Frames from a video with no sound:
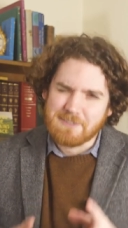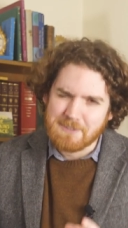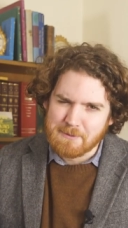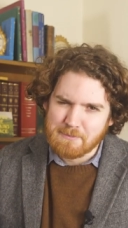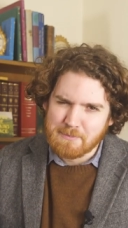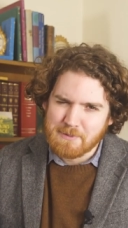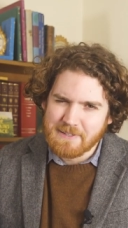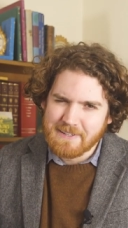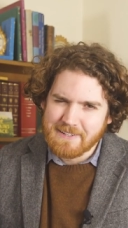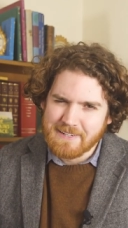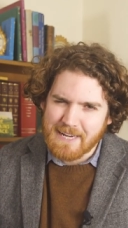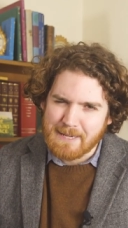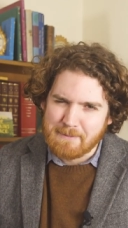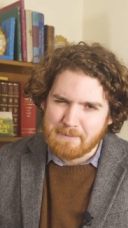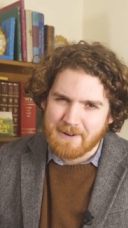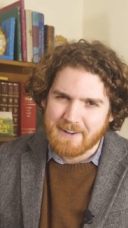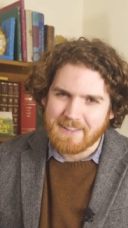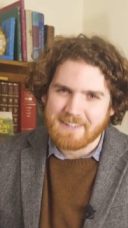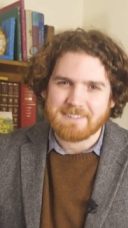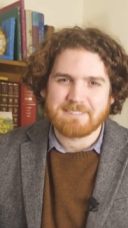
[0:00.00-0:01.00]
don't put your name
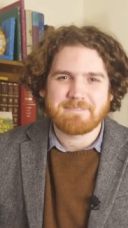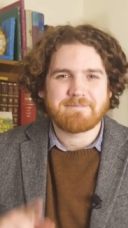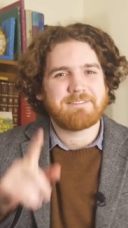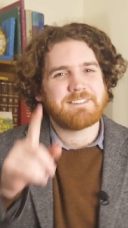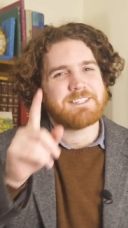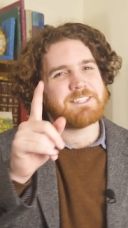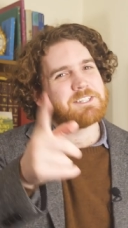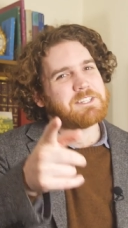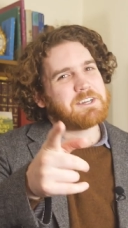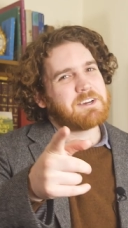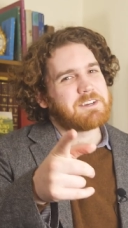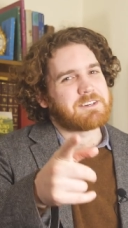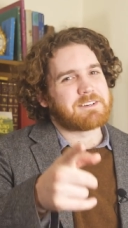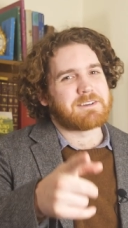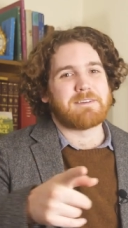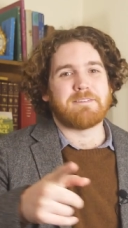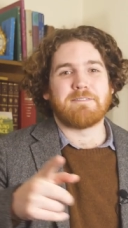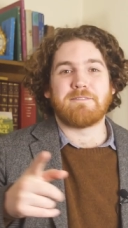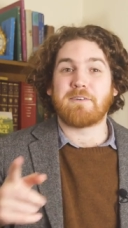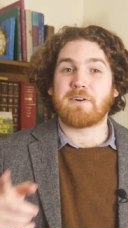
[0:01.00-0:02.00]
on it. Just don't.
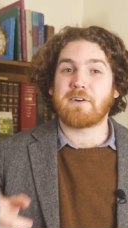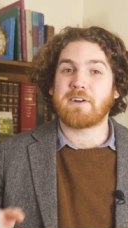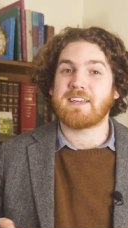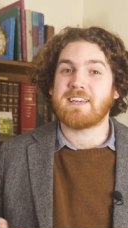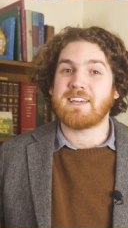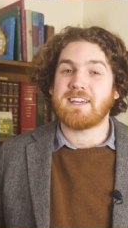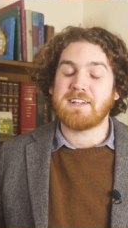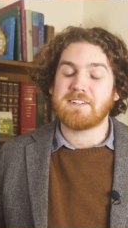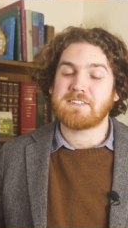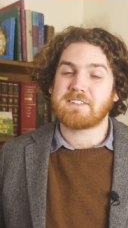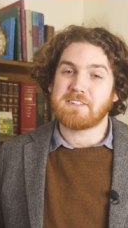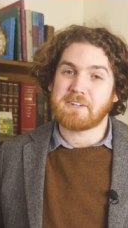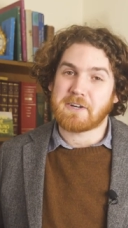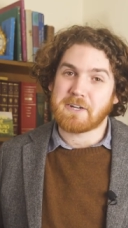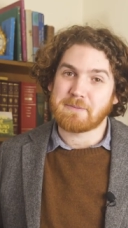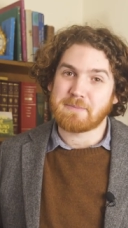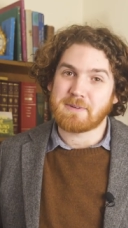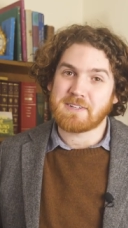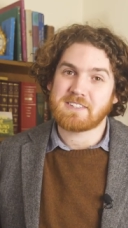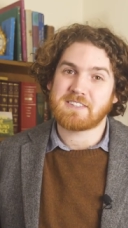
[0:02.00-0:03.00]
Voting is
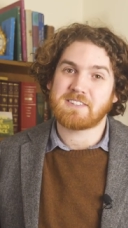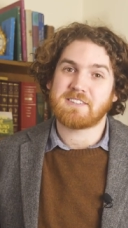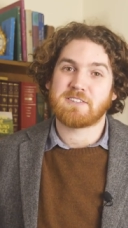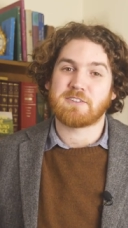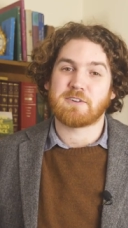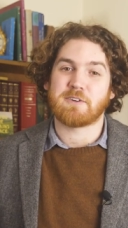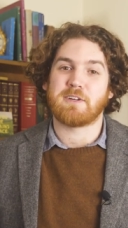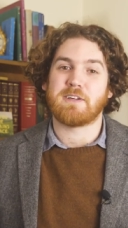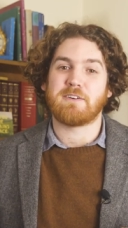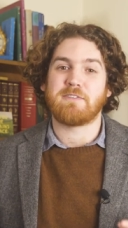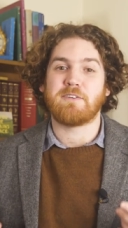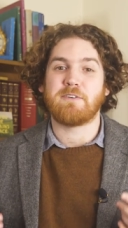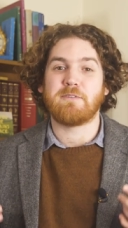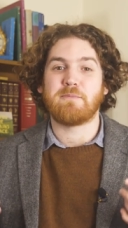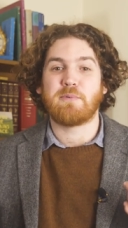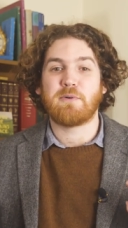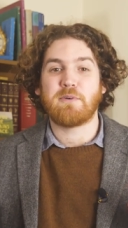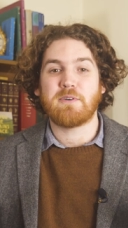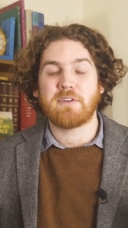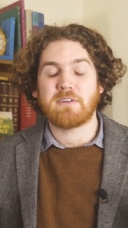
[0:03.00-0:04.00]
anonymous, so if you
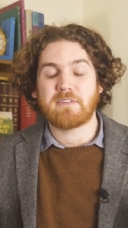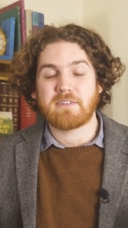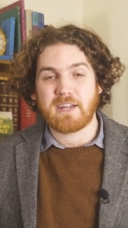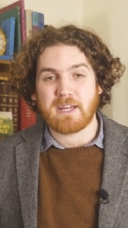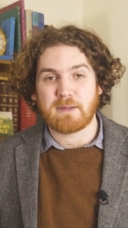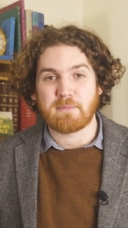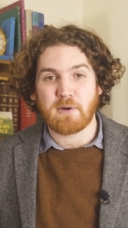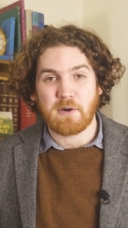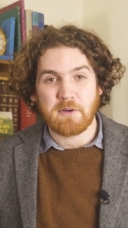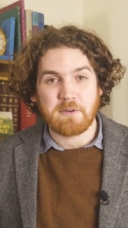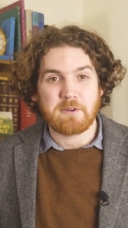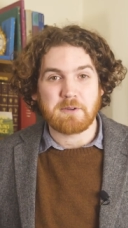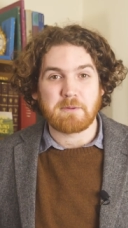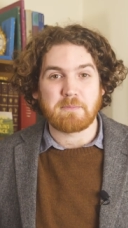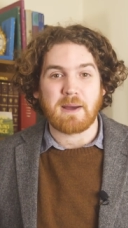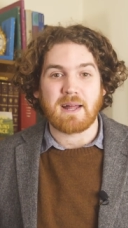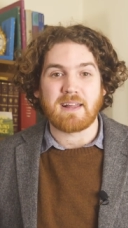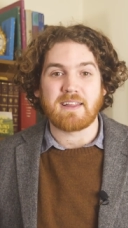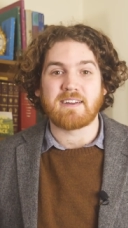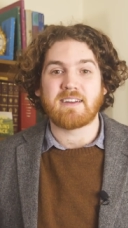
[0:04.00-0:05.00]
put your name on your
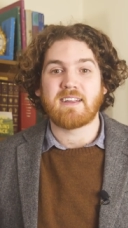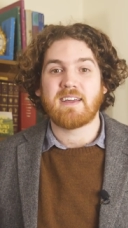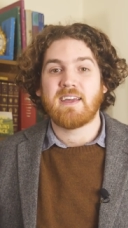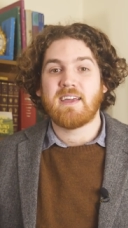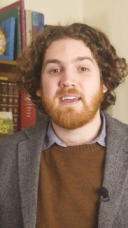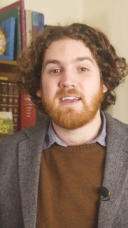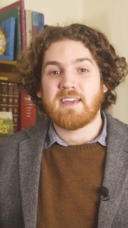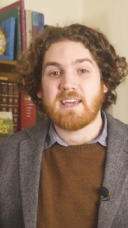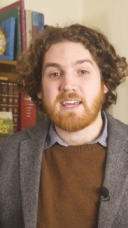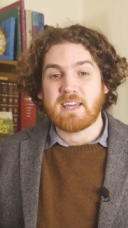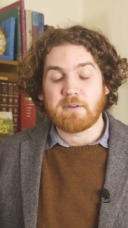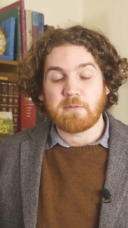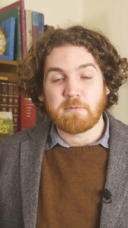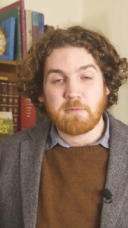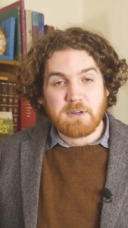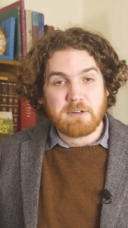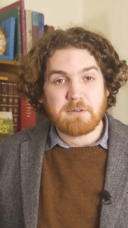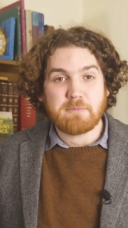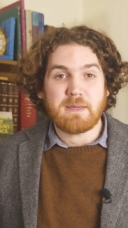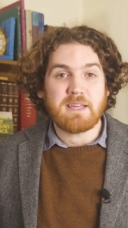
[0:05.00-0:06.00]
ballot, it
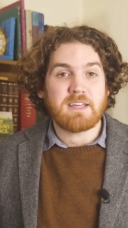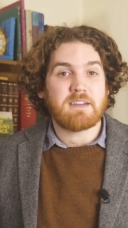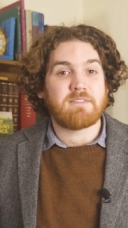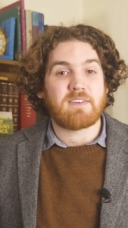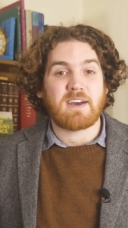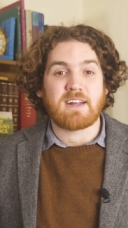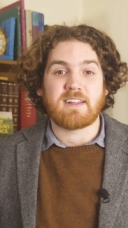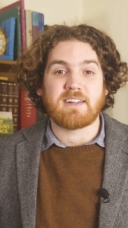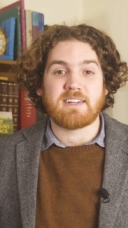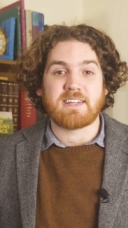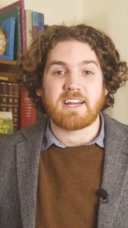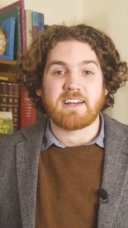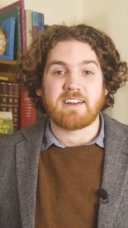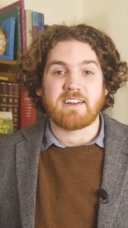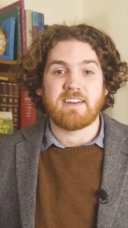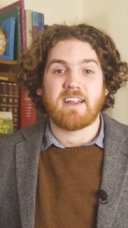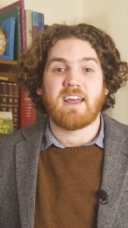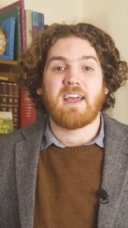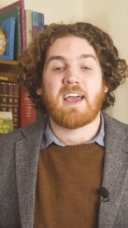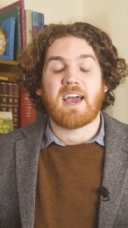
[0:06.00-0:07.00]
will be
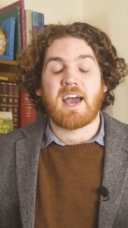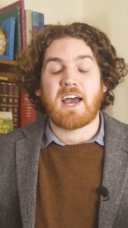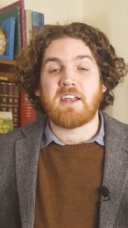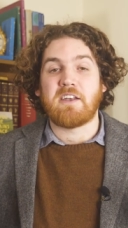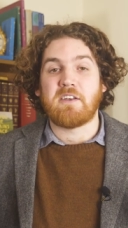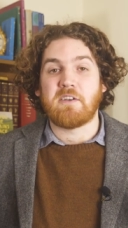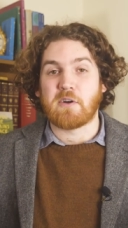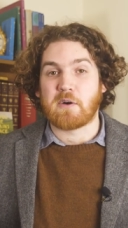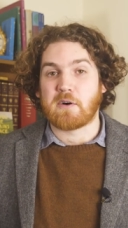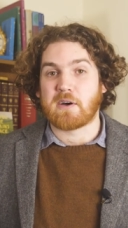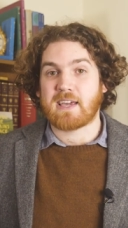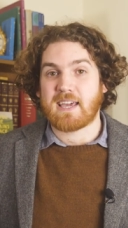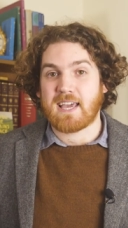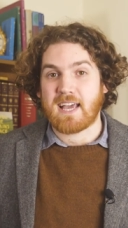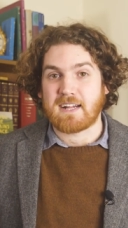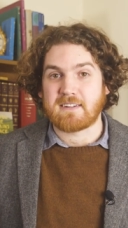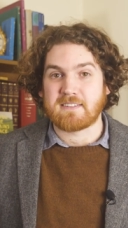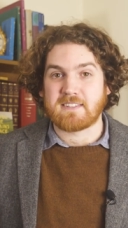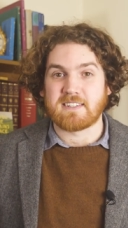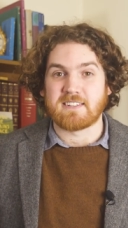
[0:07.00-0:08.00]
invalidated and not
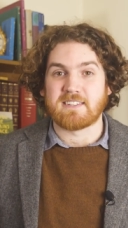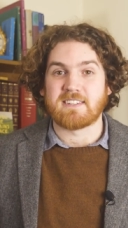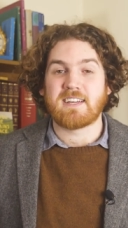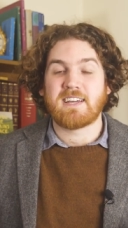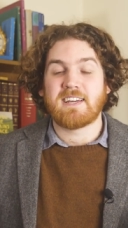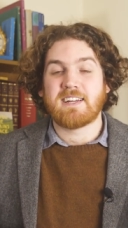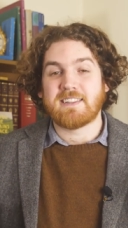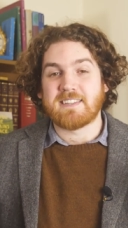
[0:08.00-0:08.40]
counted.